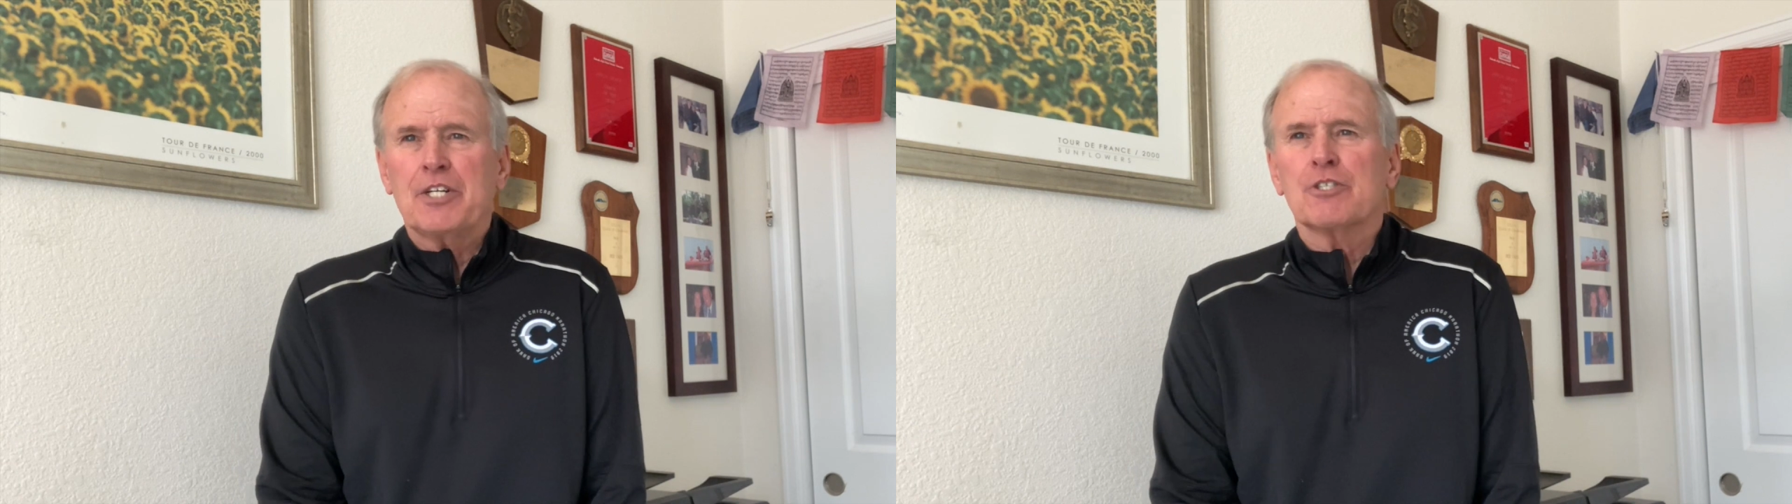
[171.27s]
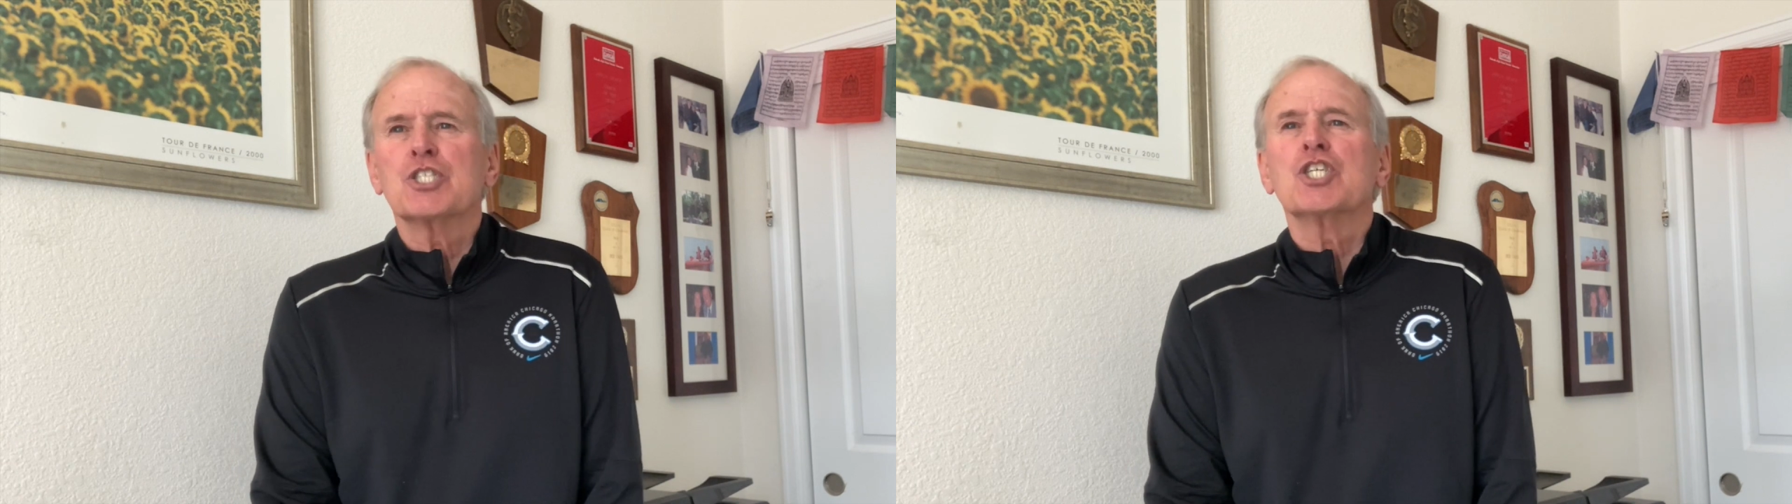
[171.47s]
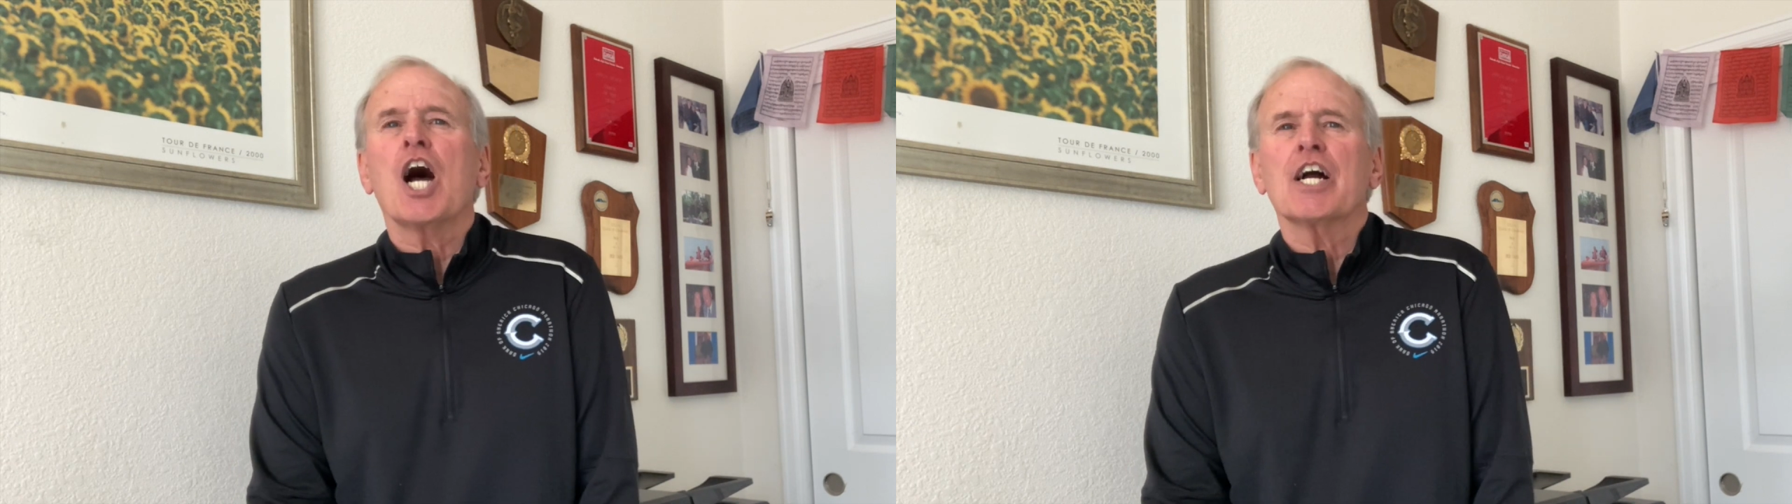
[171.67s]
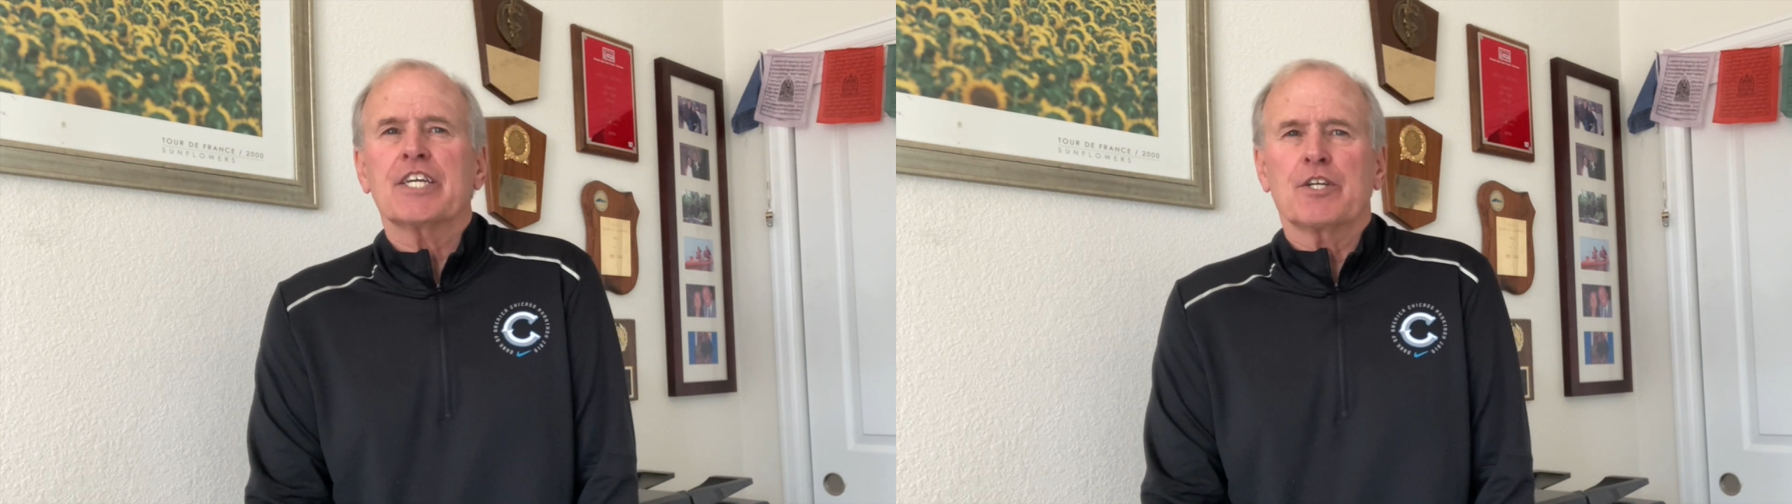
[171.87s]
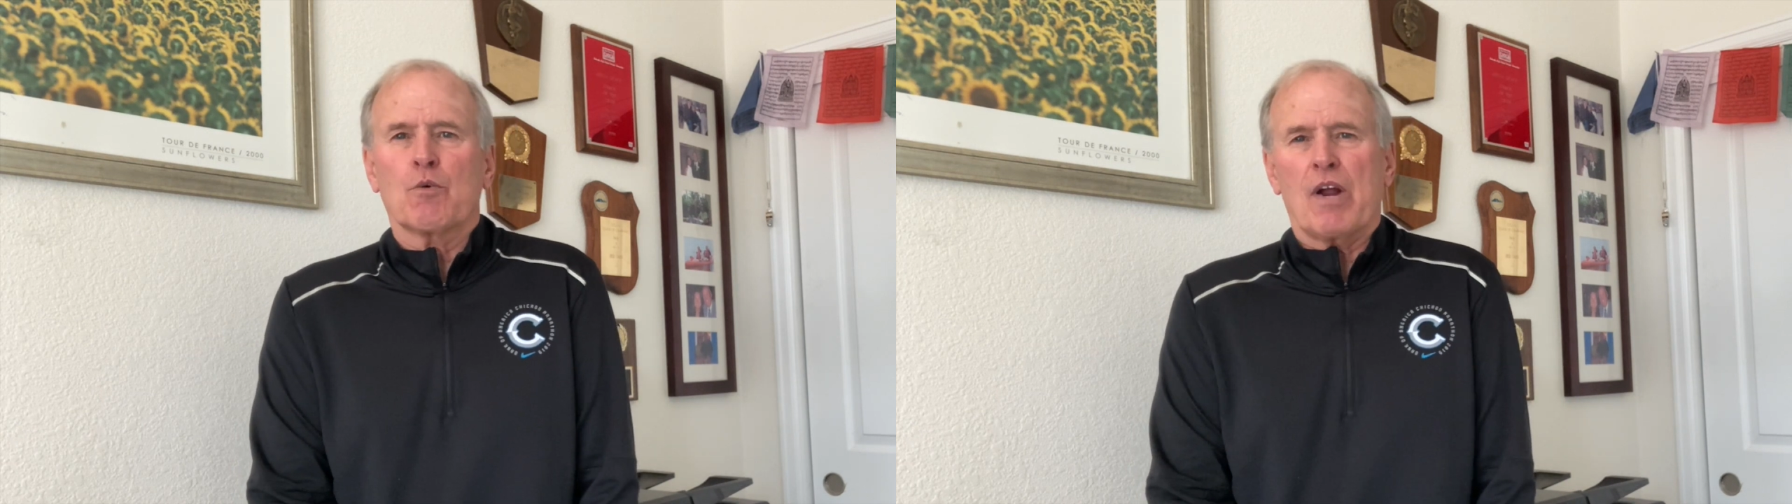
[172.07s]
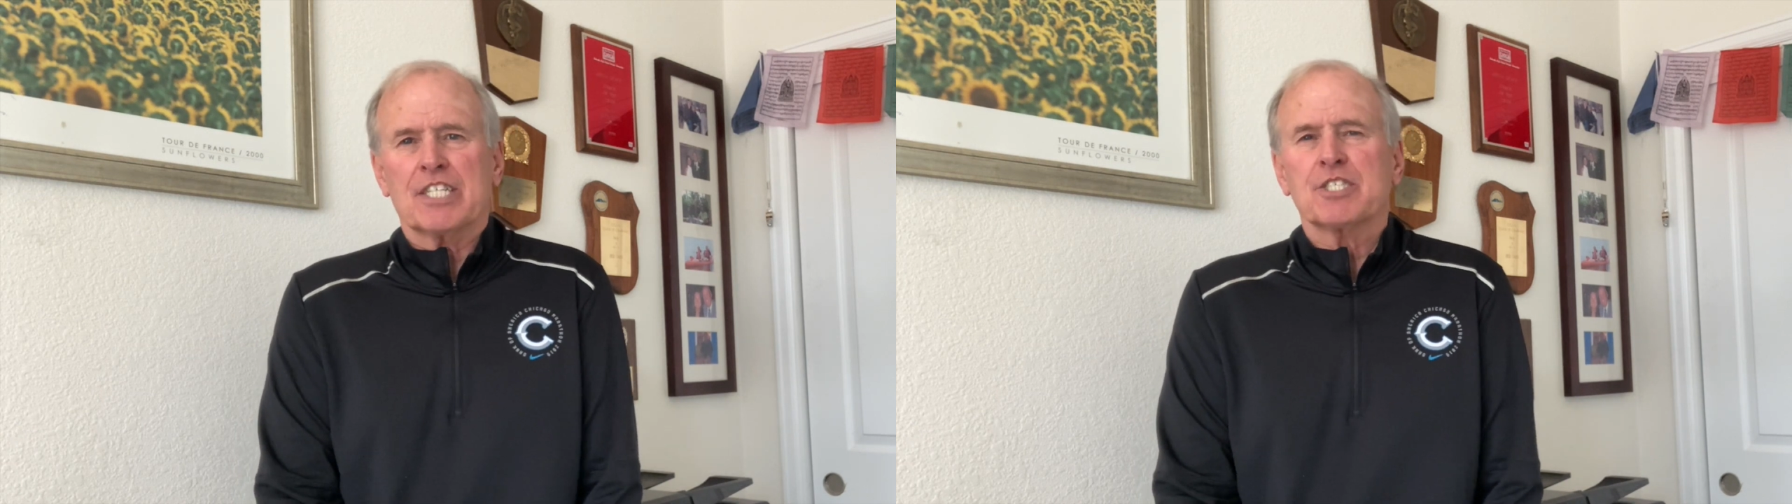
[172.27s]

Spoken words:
jogging rest